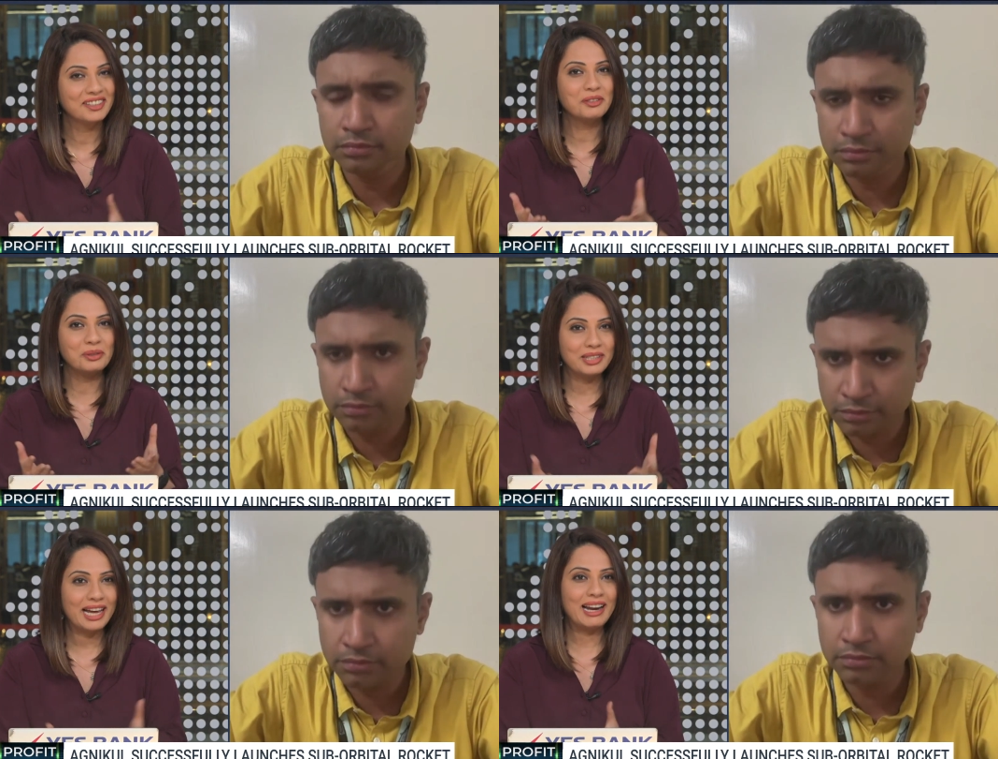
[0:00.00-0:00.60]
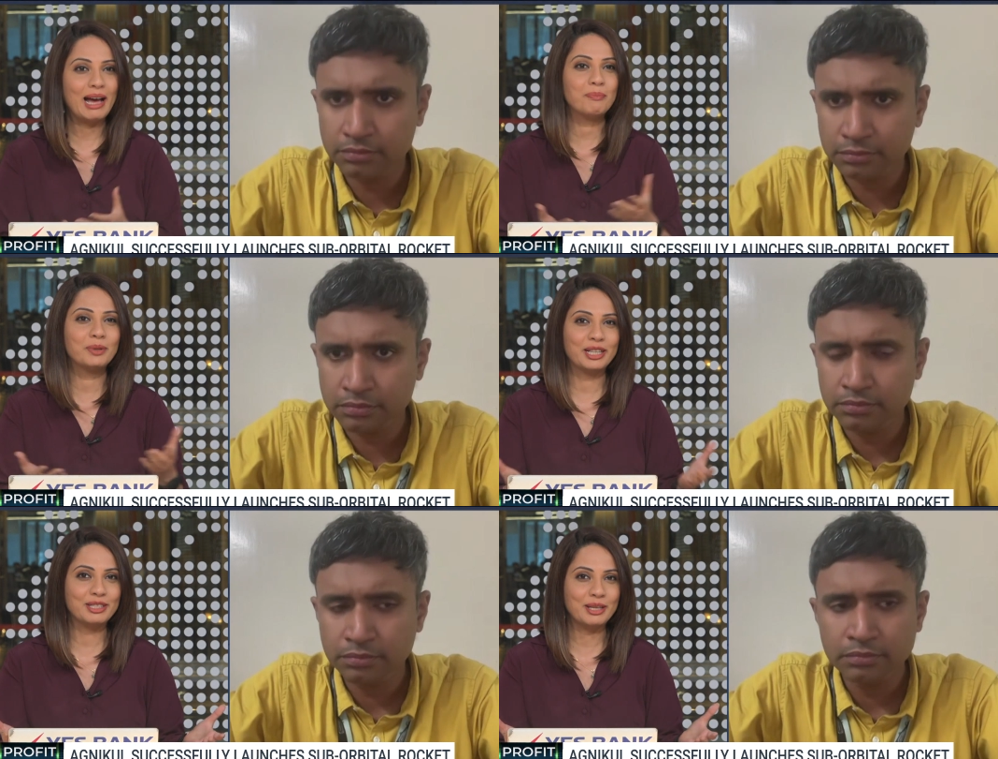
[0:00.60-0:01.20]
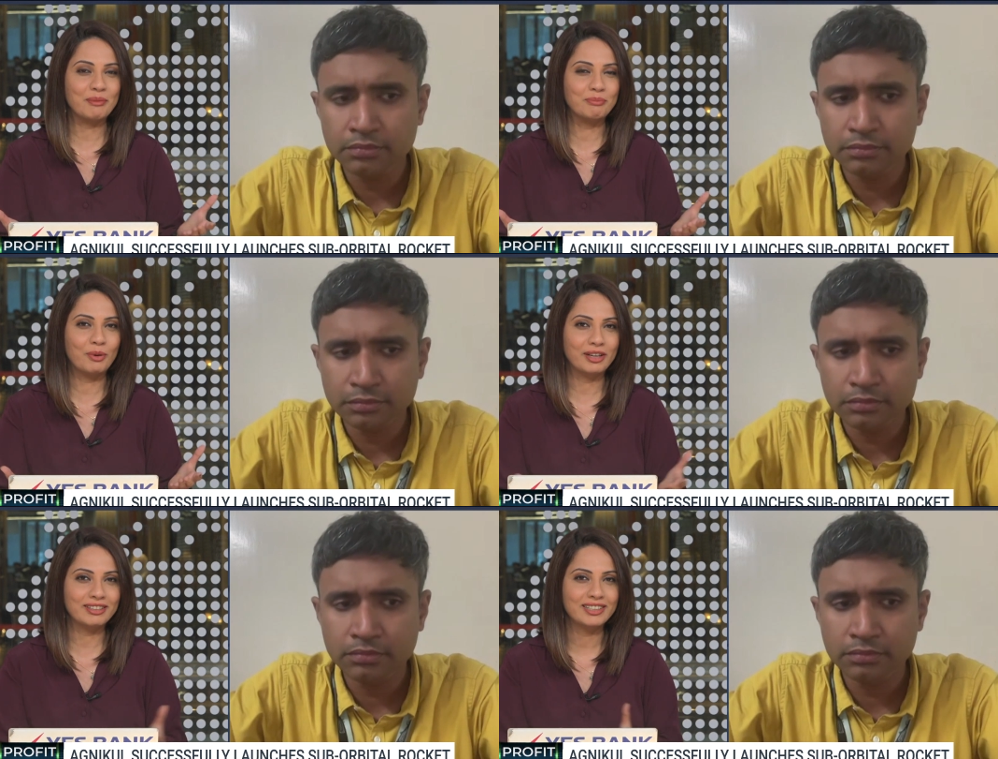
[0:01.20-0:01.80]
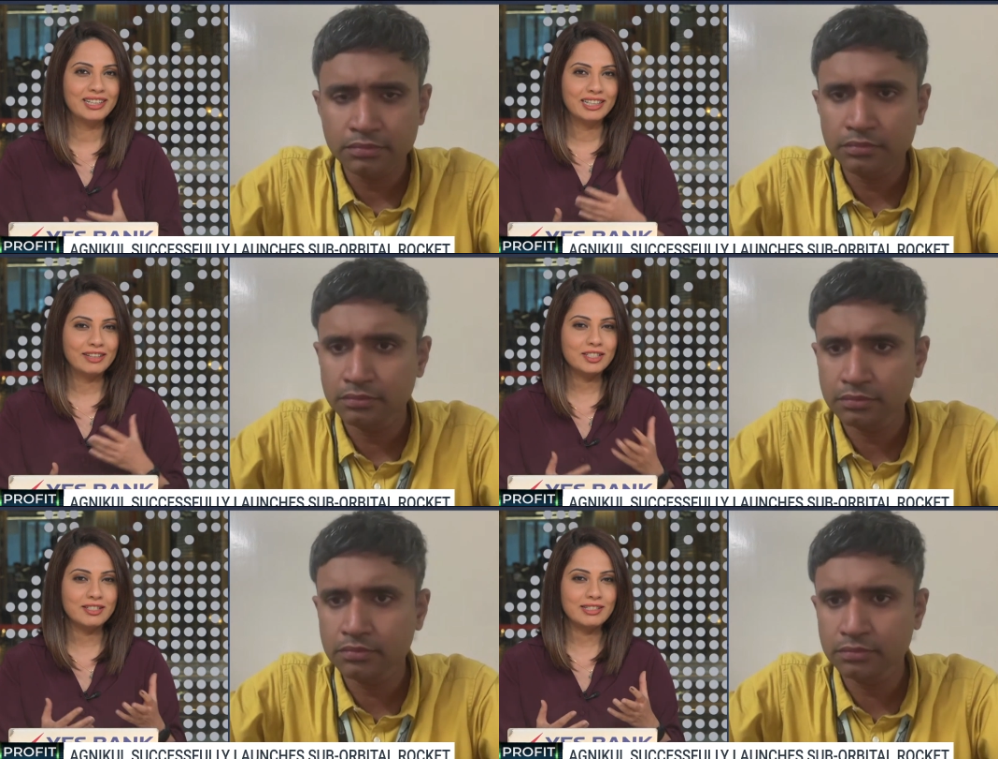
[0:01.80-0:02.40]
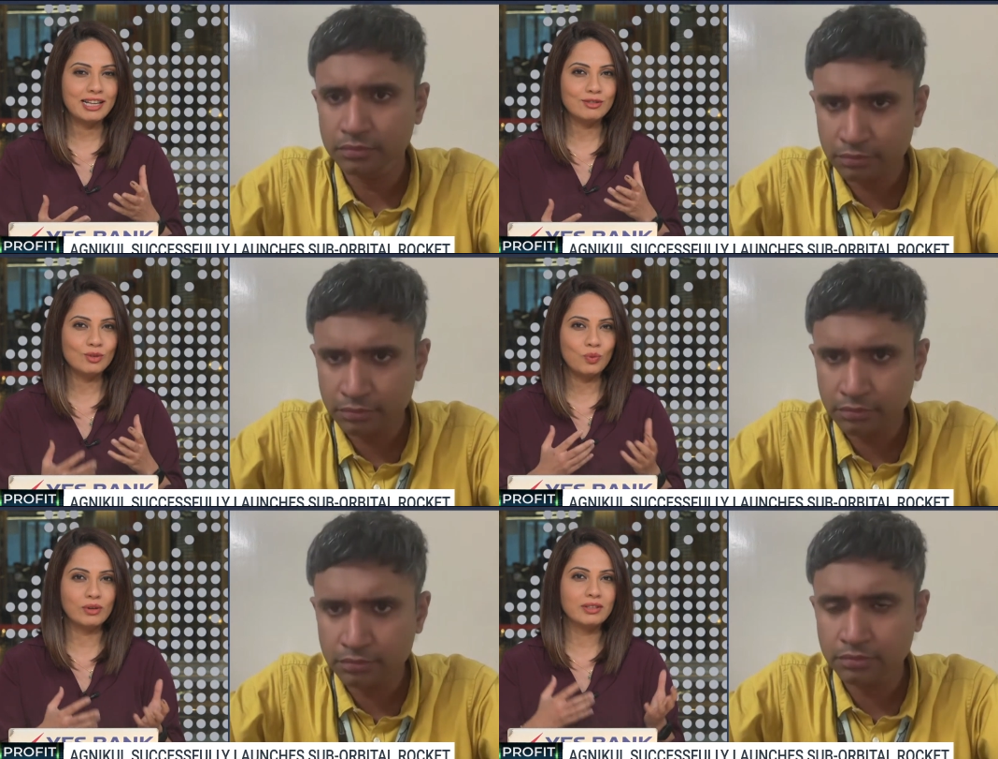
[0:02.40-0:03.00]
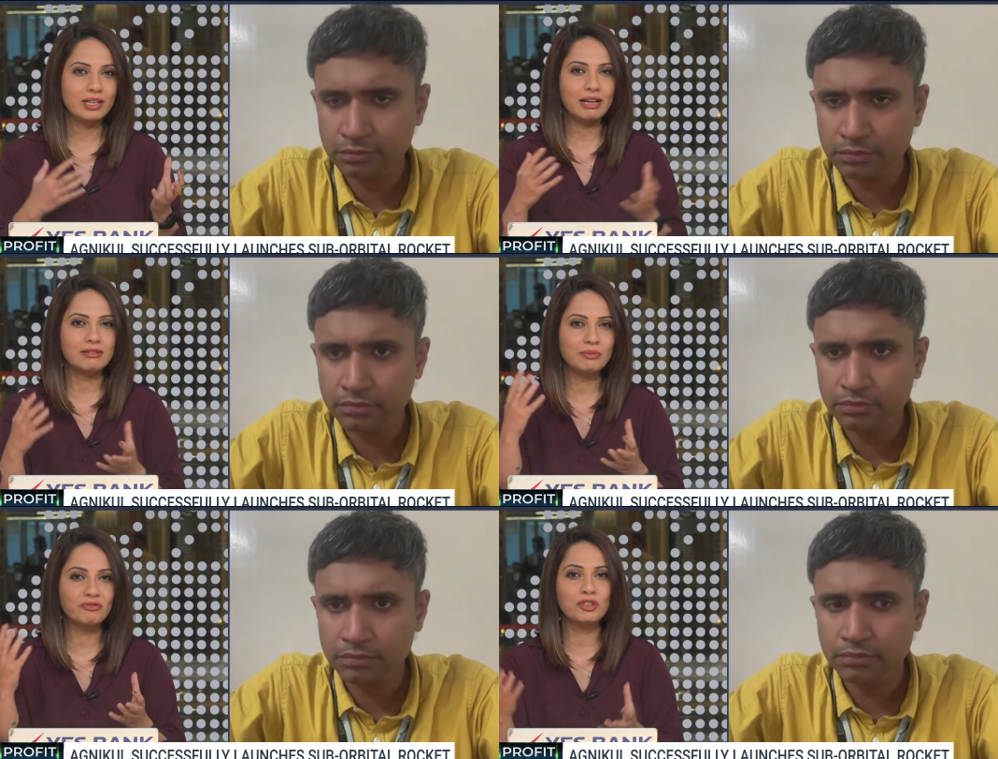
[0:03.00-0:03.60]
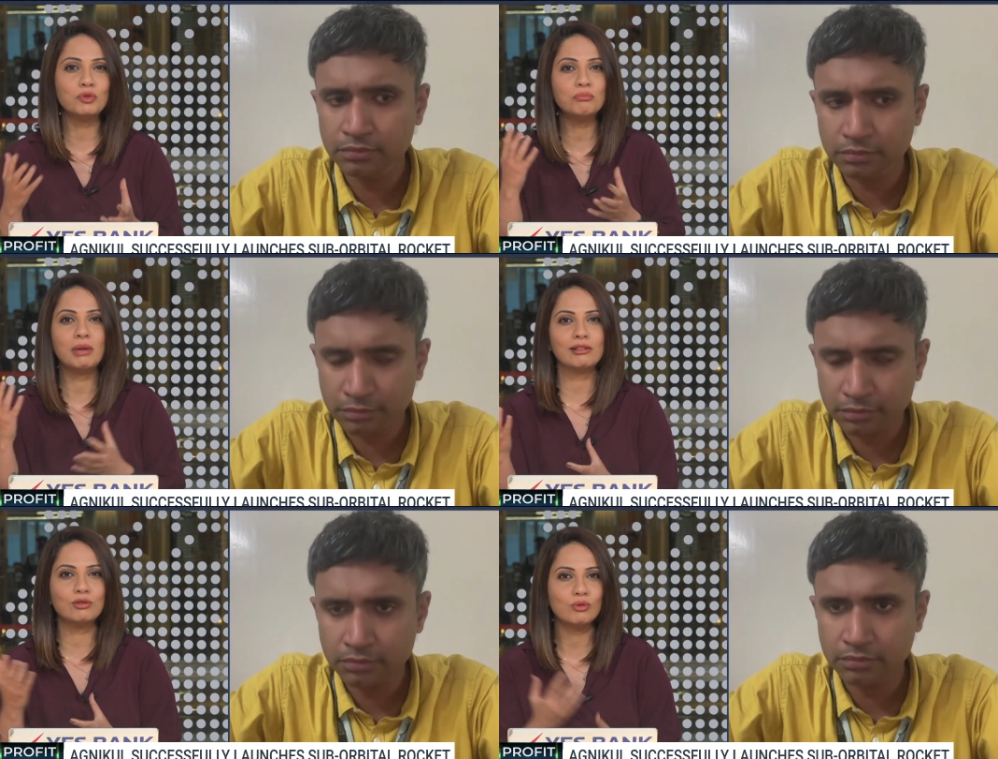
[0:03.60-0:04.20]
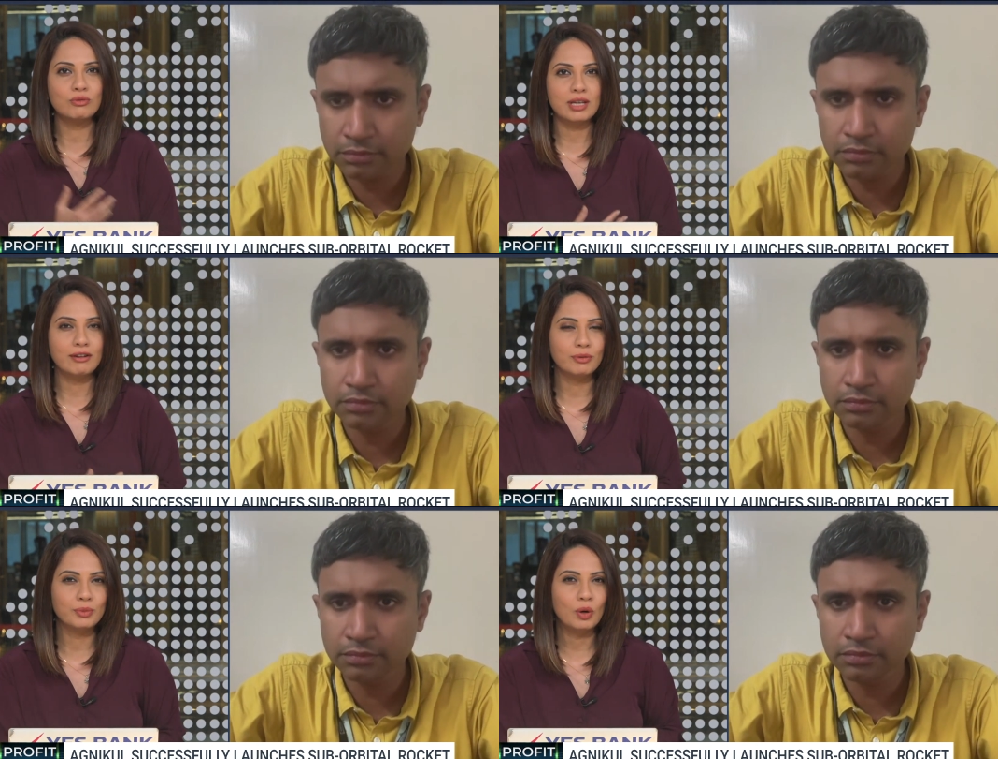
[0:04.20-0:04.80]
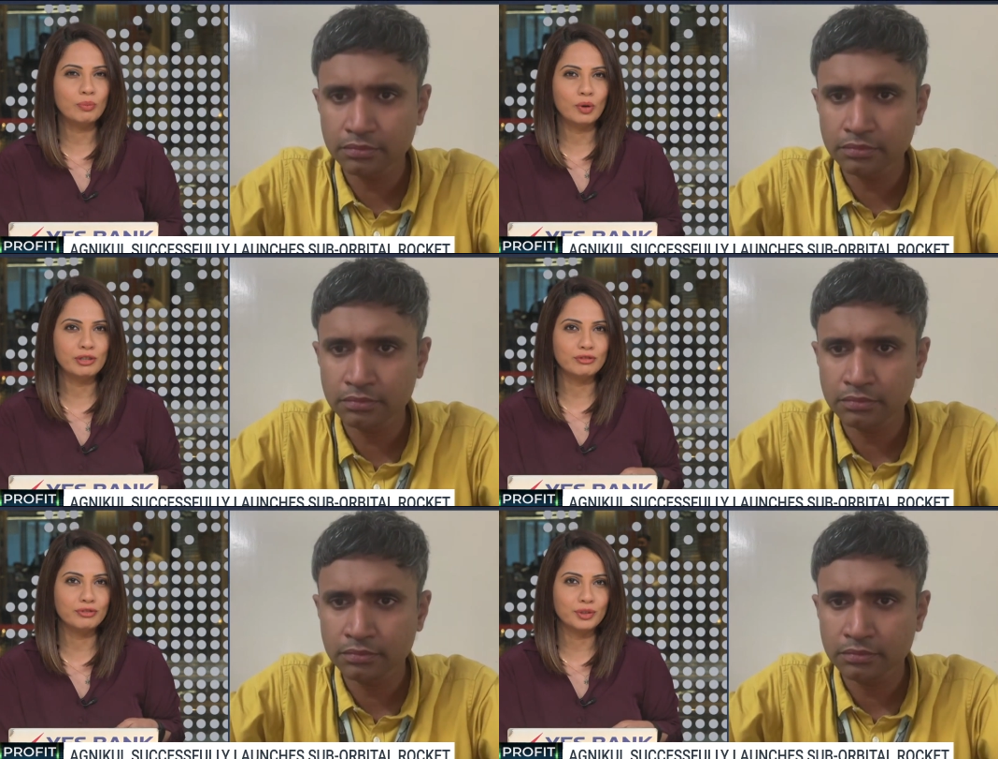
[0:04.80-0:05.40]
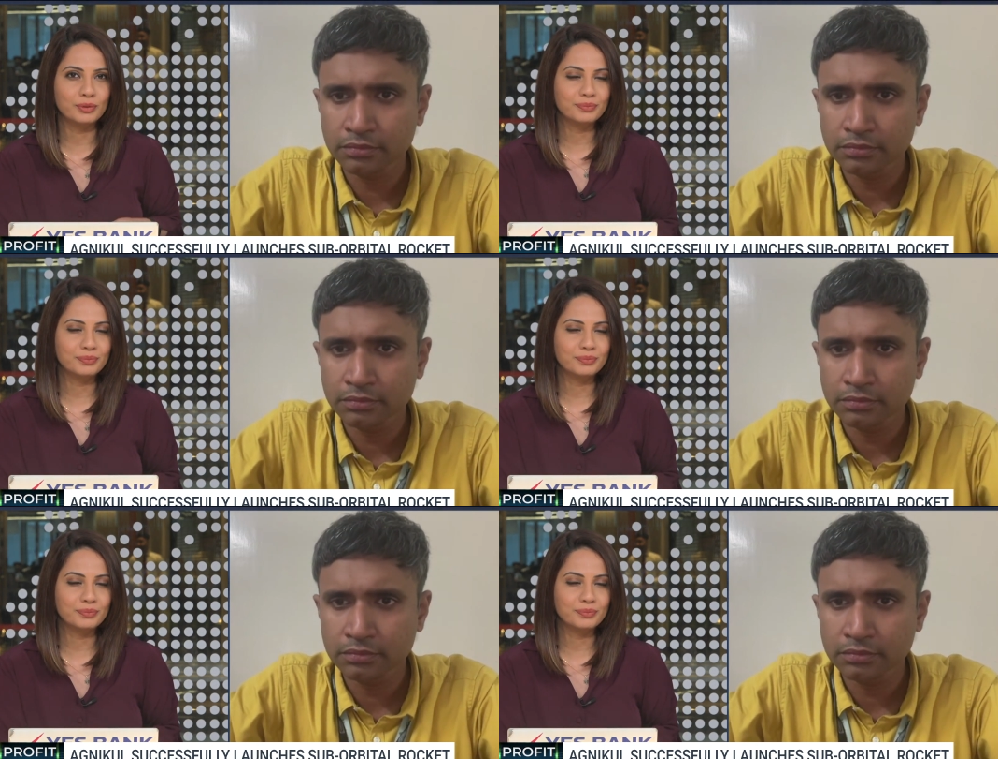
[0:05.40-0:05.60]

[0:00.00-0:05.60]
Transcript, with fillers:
Speaker 1: Could that happen at some point? Give us a sense of what the next few milestones are from your point of view.